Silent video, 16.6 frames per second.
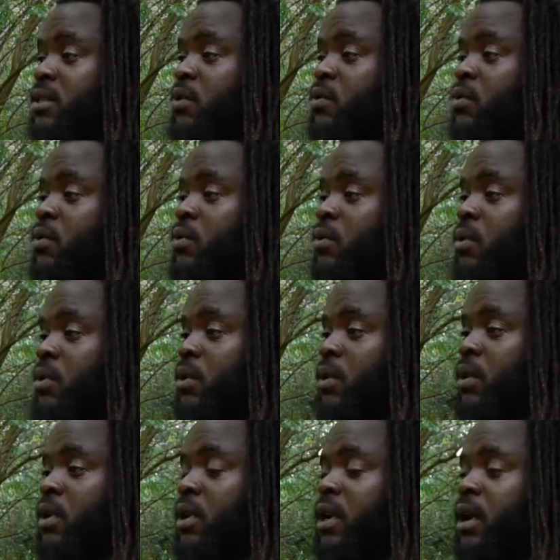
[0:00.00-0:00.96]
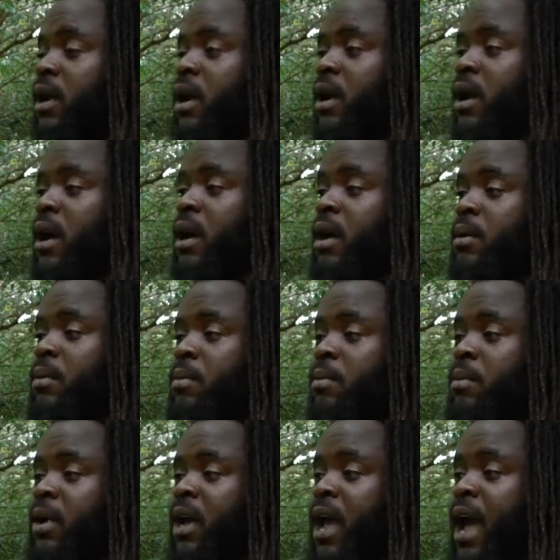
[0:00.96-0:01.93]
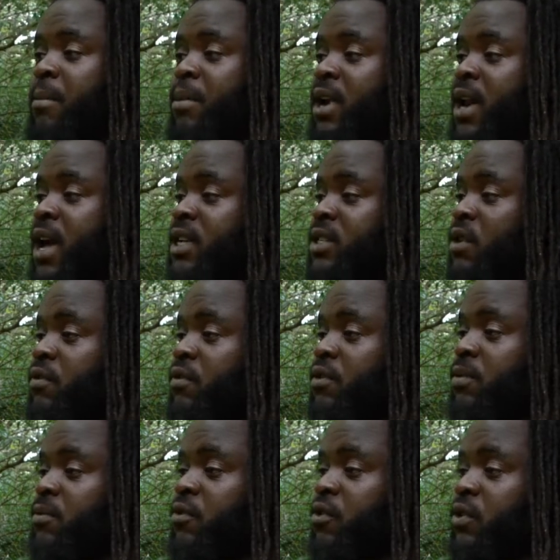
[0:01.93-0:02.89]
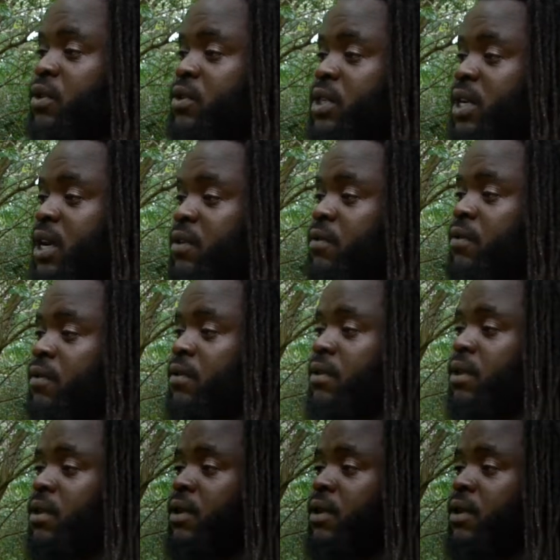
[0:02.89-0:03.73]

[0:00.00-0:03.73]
to uh, capitalize off them for yourself. You